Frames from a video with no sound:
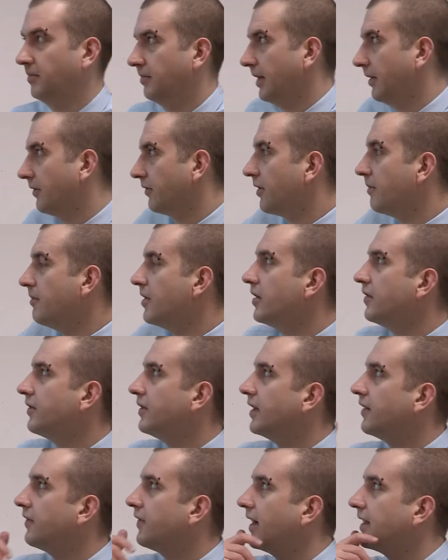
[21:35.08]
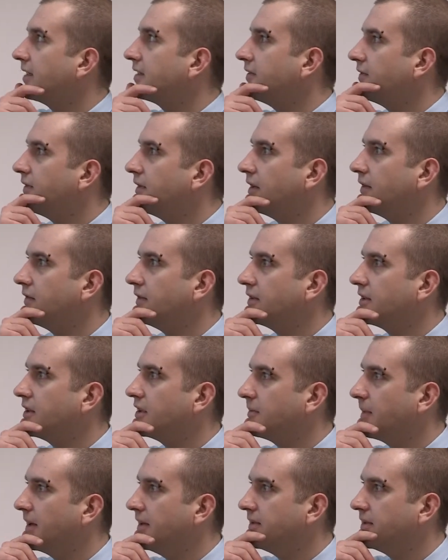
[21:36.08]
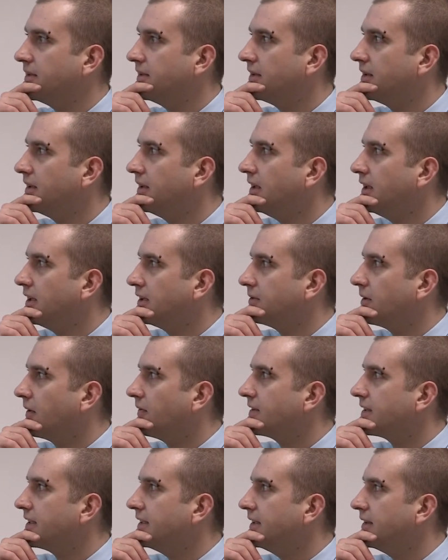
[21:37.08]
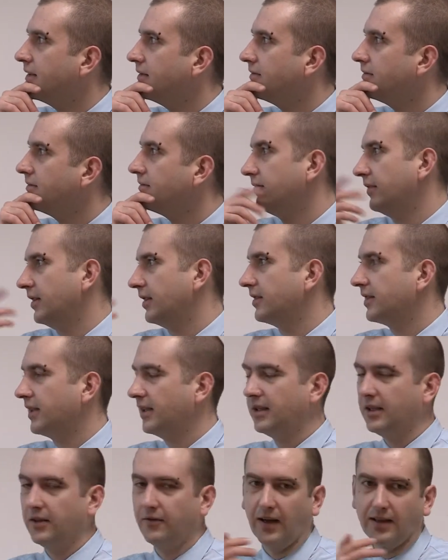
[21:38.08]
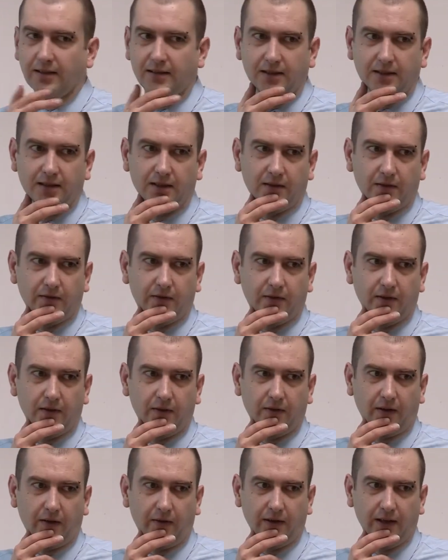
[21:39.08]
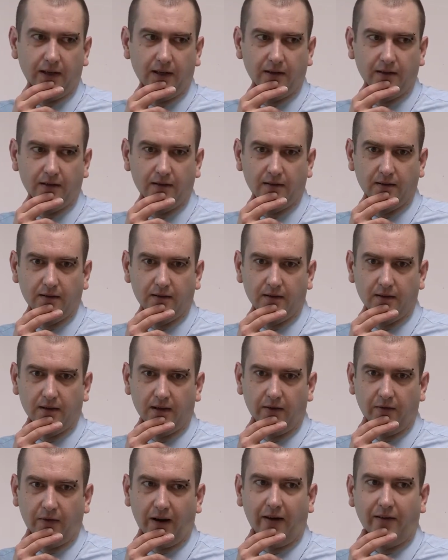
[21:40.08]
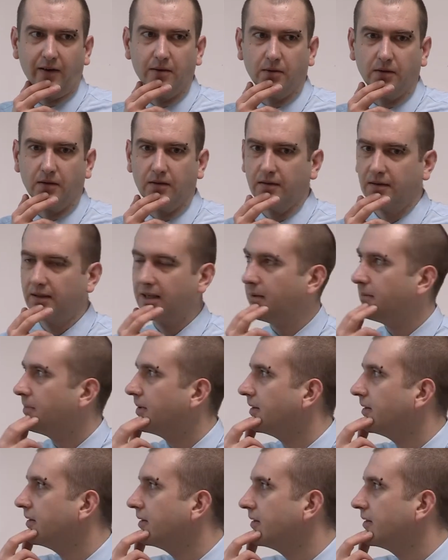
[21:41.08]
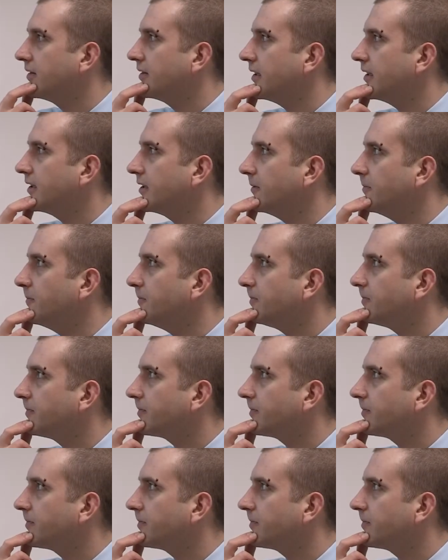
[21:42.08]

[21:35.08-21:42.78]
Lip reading: it'll remove the effects of your suspension. So obviously you can see the advantages of having a variable damping system.